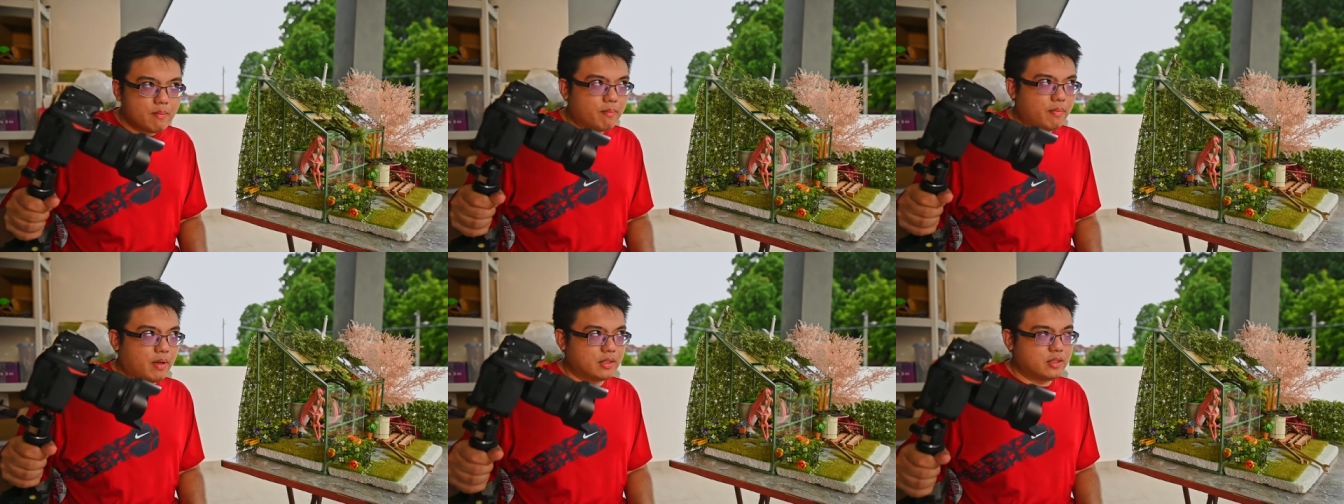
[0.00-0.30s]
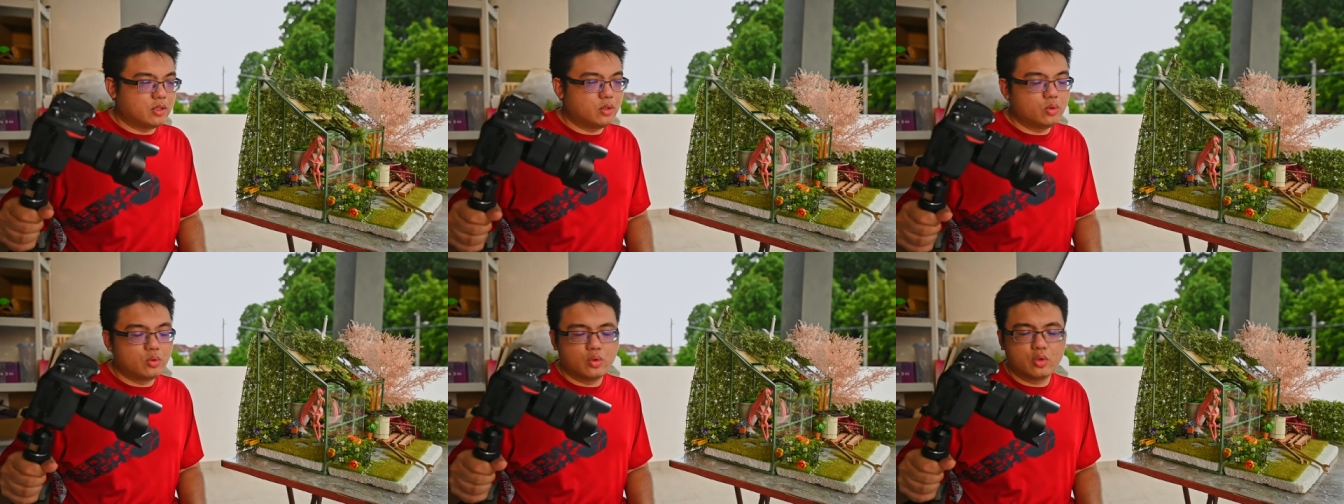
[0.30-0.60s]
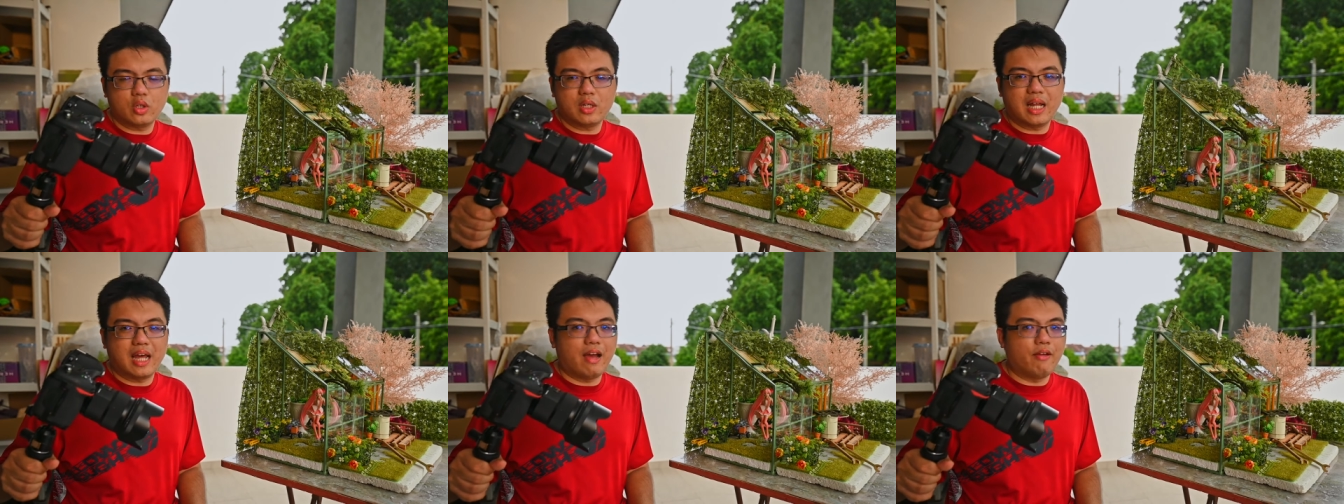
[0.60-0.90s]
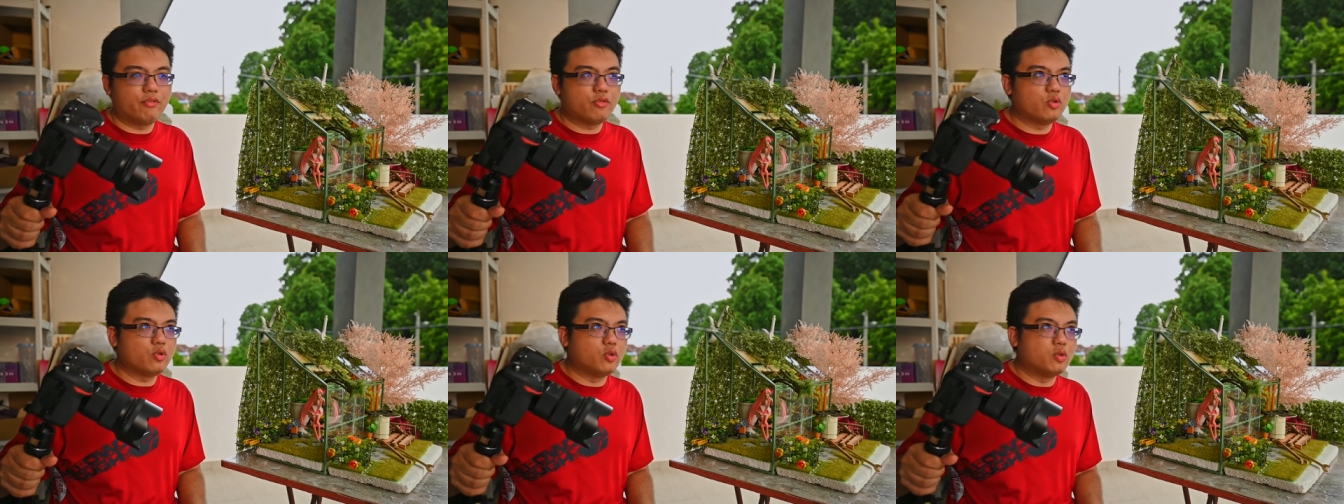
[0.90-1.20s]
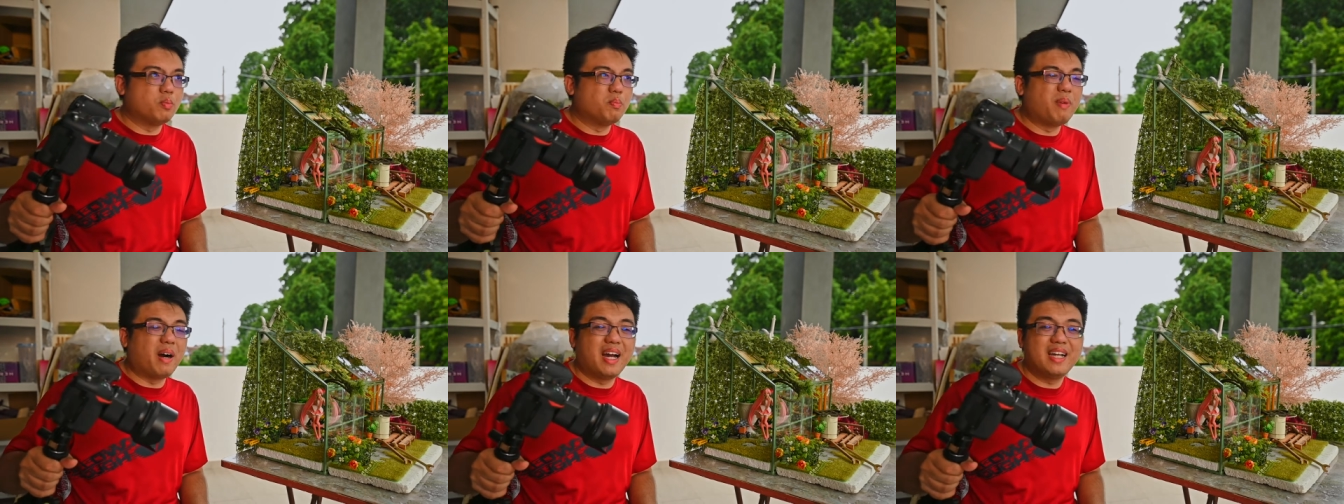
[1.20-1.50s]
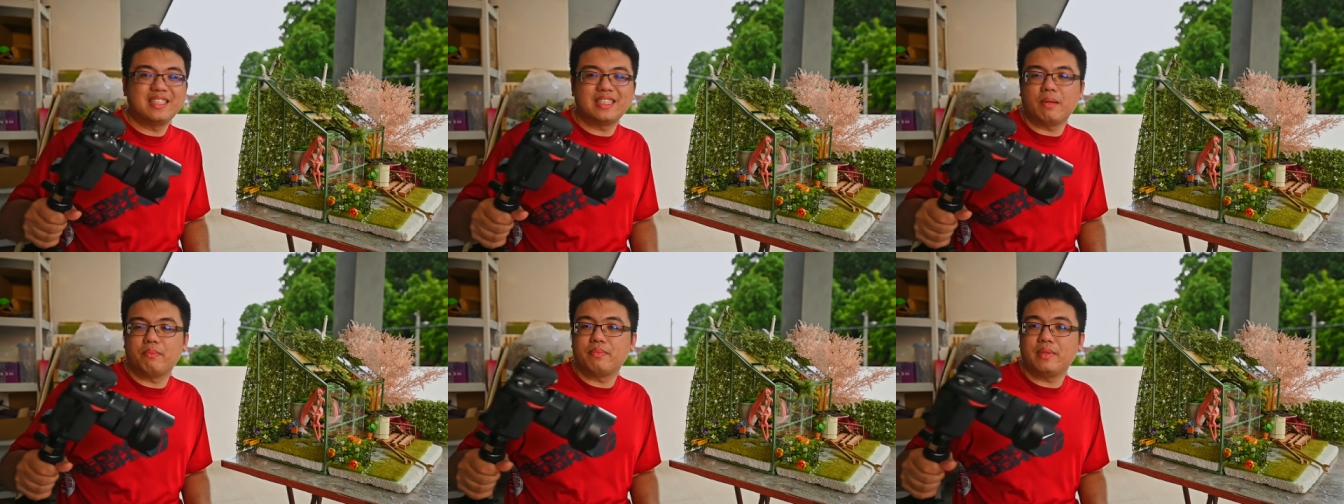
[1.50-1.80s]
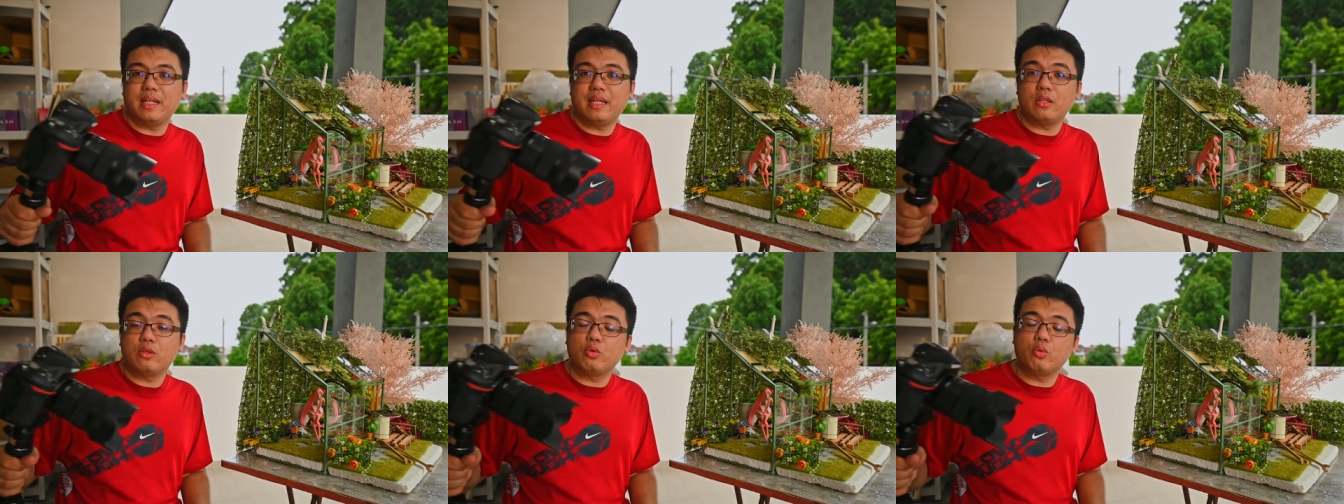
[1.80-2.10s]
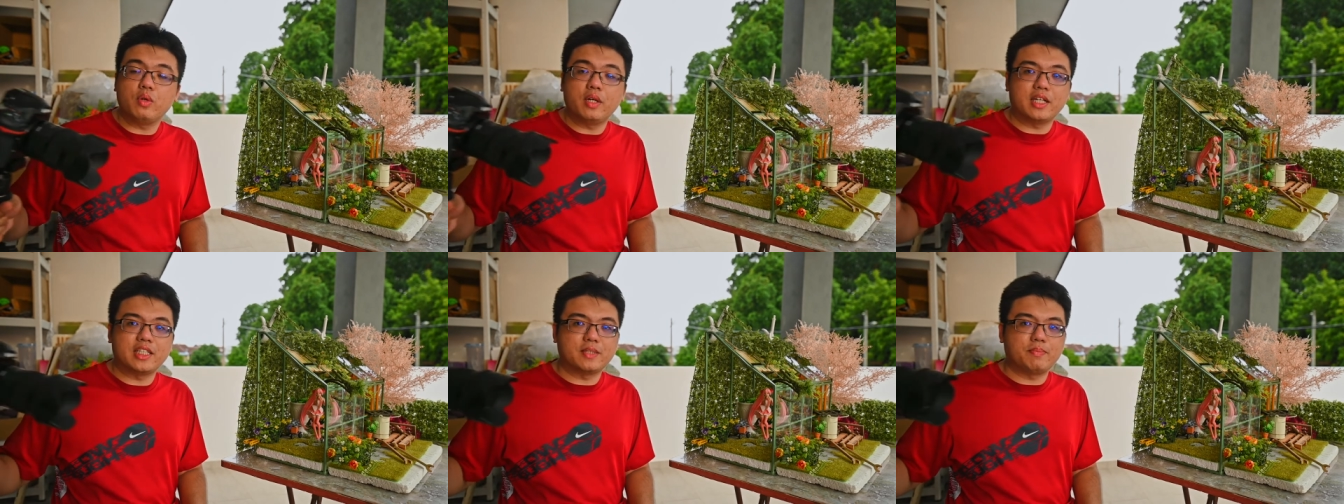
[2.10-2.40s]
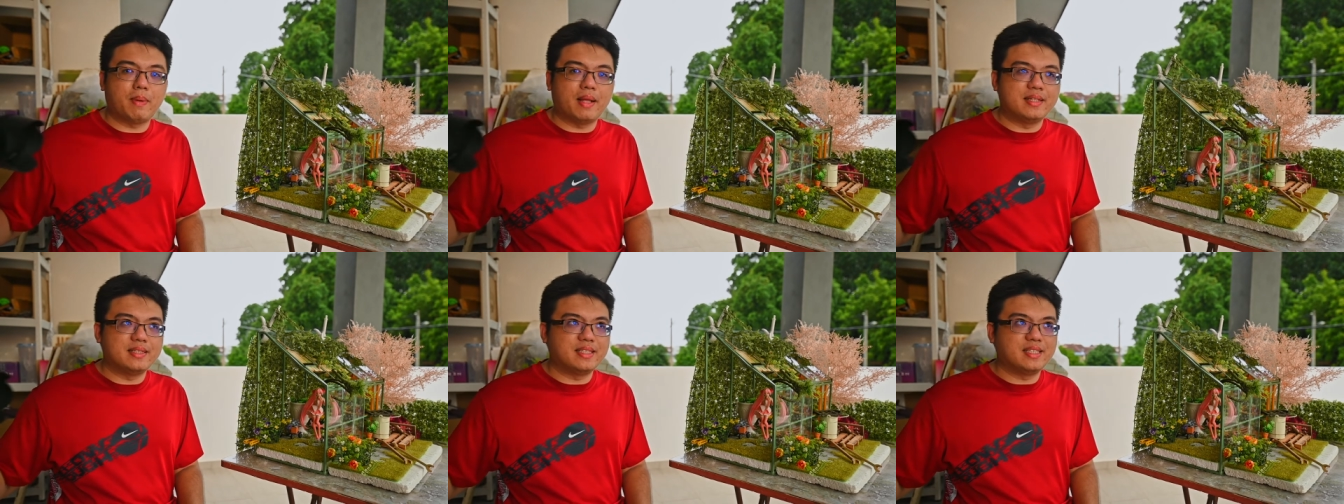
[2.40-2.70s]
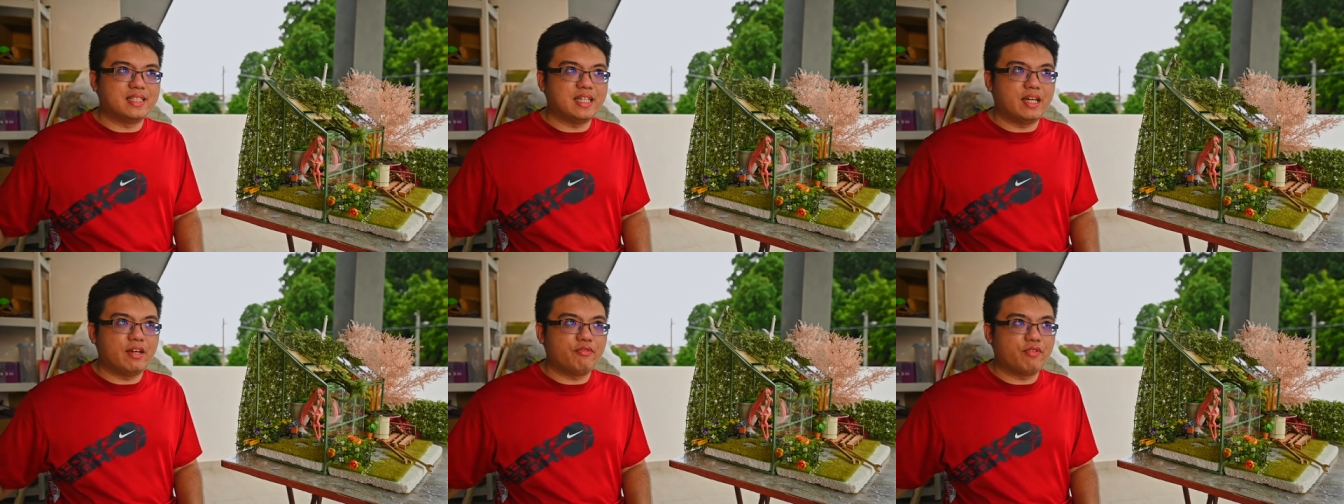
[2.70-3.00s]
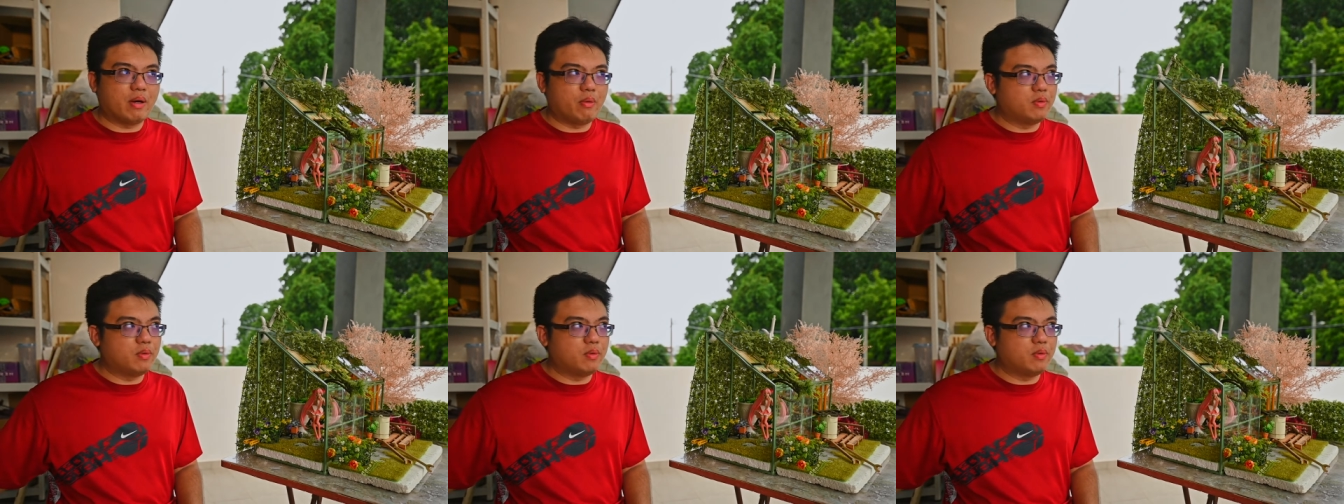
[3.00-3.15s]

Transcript: But you do not have to buy something too expensive.